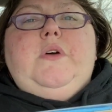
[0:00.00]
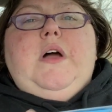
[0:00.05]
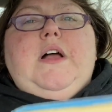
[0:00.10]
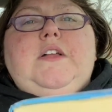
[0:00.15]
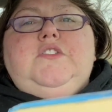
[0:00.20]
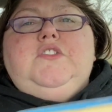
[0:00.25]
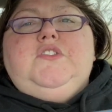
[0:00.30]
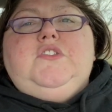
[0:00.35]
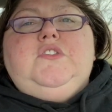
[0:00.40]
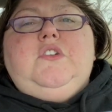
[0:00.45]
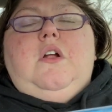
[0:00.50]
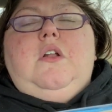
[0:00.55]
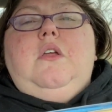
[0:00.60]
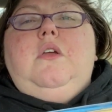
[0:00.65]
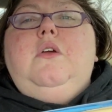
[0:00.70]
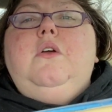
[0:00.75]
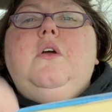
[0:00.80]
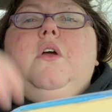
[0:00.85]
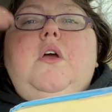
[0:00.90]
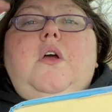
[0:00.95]
I just
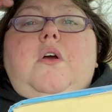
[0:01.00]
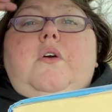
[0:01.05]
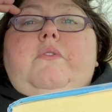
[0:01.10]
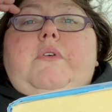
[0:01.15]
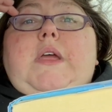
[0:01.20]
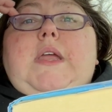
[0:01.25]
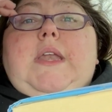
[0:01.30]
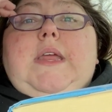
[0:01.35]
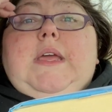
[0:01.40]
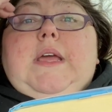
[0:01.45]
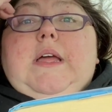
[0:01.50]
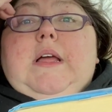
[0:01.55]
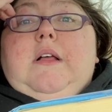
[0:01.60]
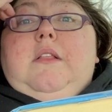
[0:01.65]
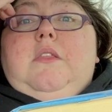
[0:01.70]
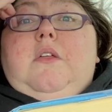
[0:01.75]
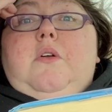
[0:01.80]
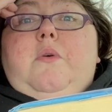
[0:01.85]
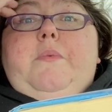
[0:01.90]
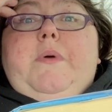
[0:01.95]
started reading it a
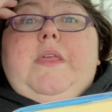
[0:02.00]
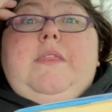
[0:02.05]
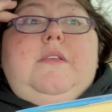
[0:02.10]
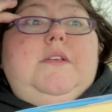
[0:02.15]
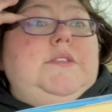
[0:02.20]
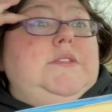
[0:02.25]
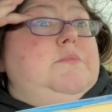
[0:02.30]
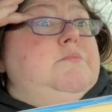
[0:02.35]
little bit this